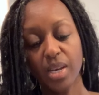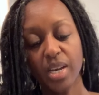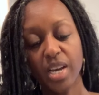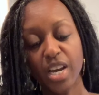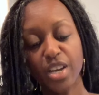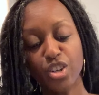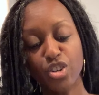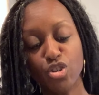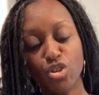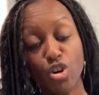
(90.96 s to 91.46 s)

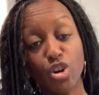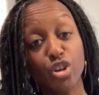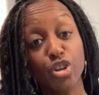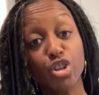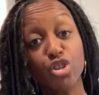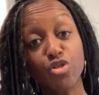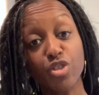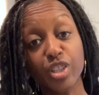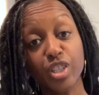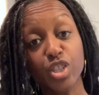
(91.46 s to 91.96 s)
And you're not going to
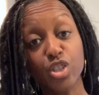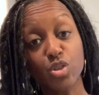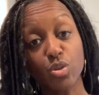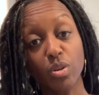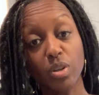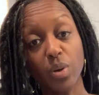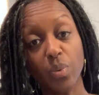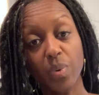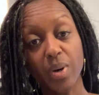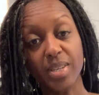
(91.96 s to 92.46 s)
drink this
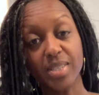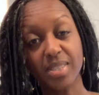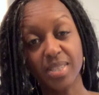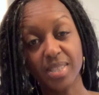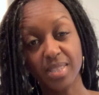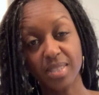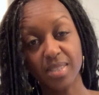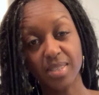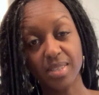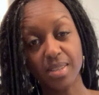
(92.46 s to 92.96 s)
all at once.
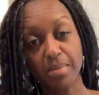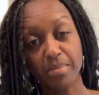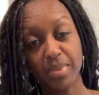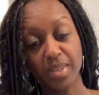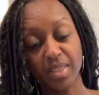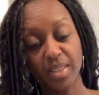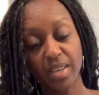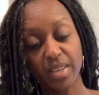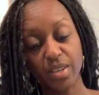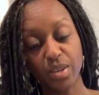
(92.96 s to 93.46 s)
This is
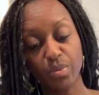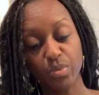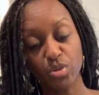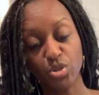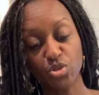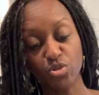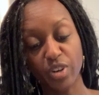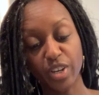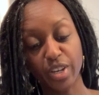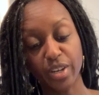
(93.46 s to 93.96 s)
something that you will
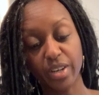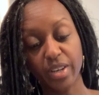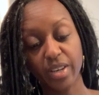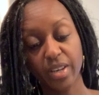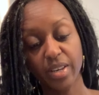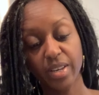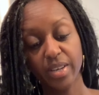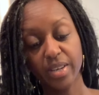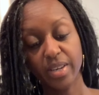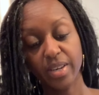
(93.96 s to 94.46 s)
drink
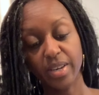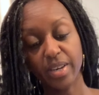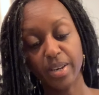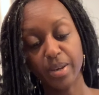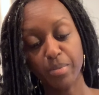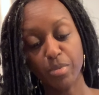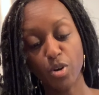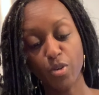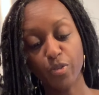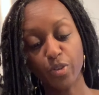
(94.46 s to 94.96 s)

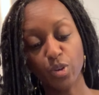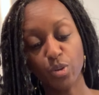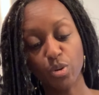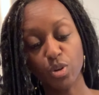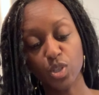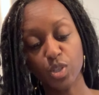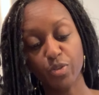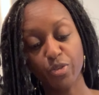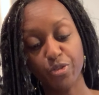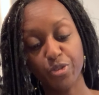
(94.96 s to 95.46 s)
over the
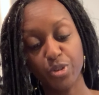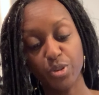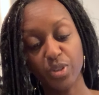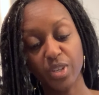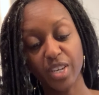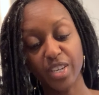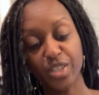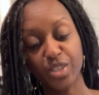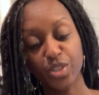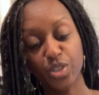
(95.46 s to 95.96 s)
course of a few
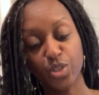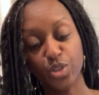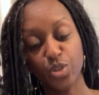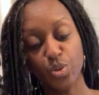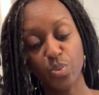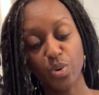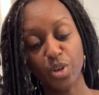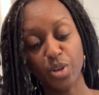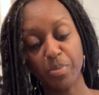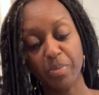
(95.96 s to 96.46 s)
days. You
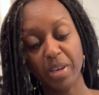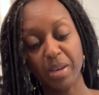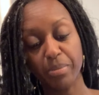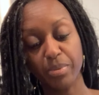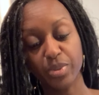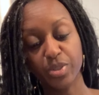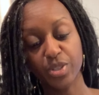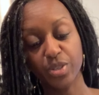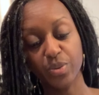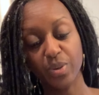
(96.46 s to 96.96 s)
want to be
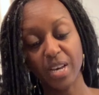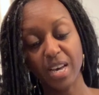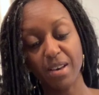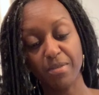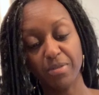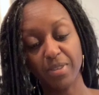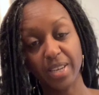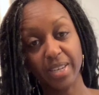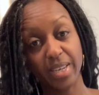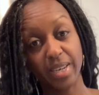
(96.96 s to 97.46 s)
able to
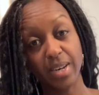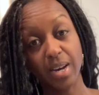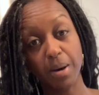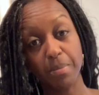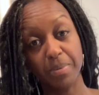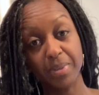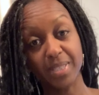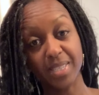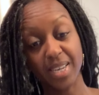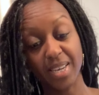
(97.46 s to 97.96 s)
have like a
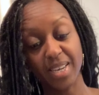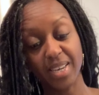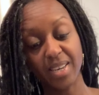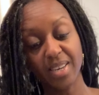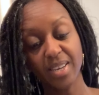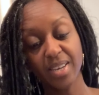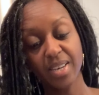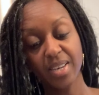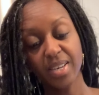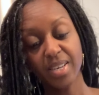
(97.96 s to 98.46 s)
cup a
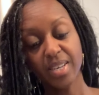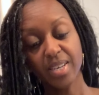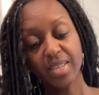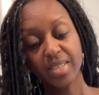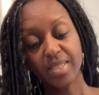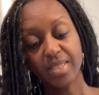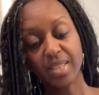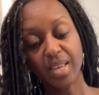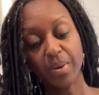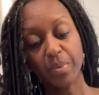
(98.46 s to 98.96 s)
day,
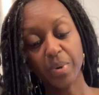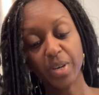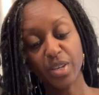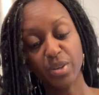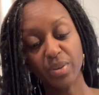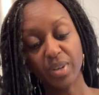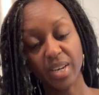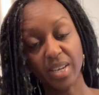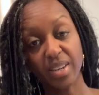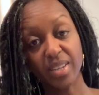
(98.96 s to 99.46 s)
so that way
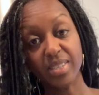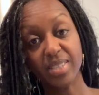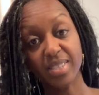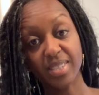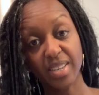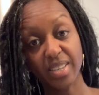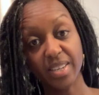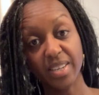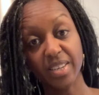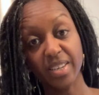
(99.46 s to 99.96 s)
you get a
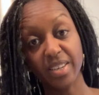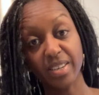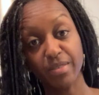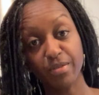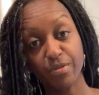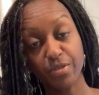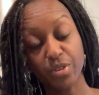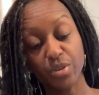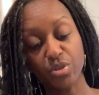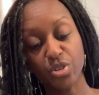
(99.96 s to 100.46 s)
steady
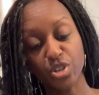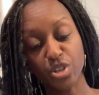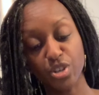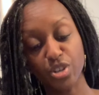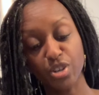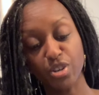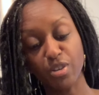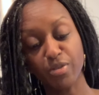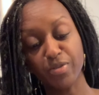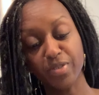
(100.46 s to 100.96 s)

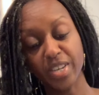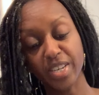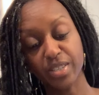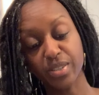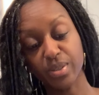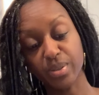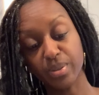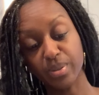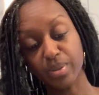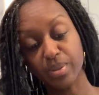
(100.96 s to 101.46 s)
infusion of
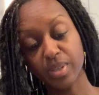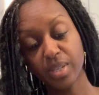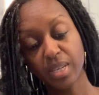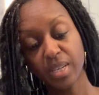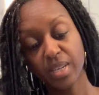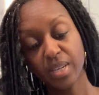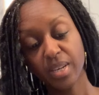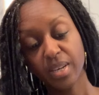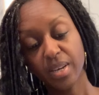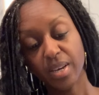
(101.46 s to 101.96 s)
nettle
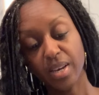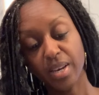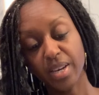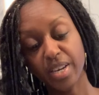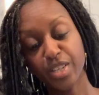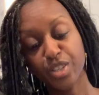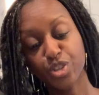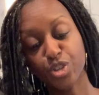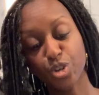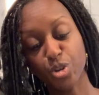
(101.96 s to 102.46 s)

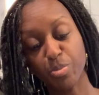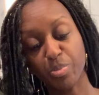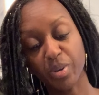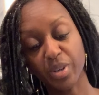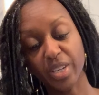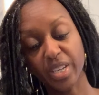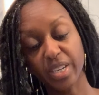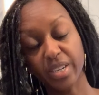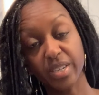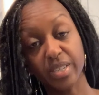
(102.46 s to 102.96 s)
into your
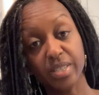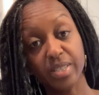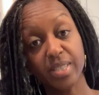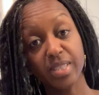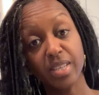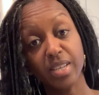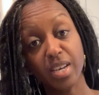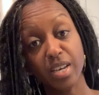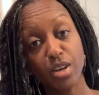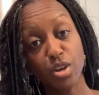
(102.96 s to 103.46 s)
body, because
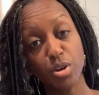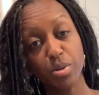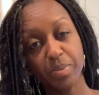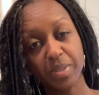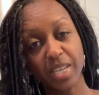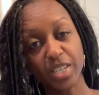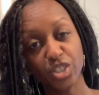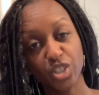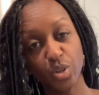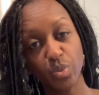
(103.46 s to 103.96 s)
herbs
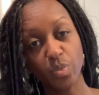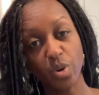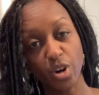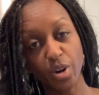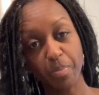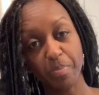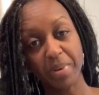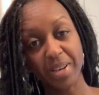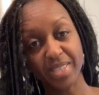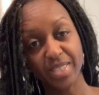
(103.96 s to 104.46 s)
actually
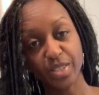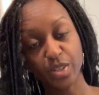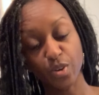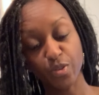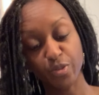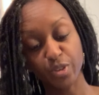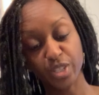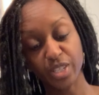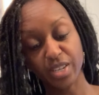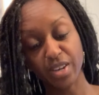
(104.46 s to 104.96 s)
work best
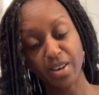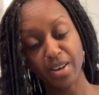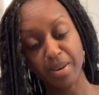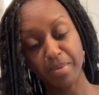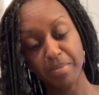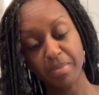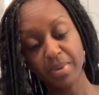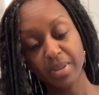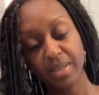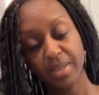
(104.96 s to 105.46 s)
over
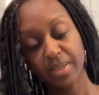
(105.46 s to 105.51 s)
time.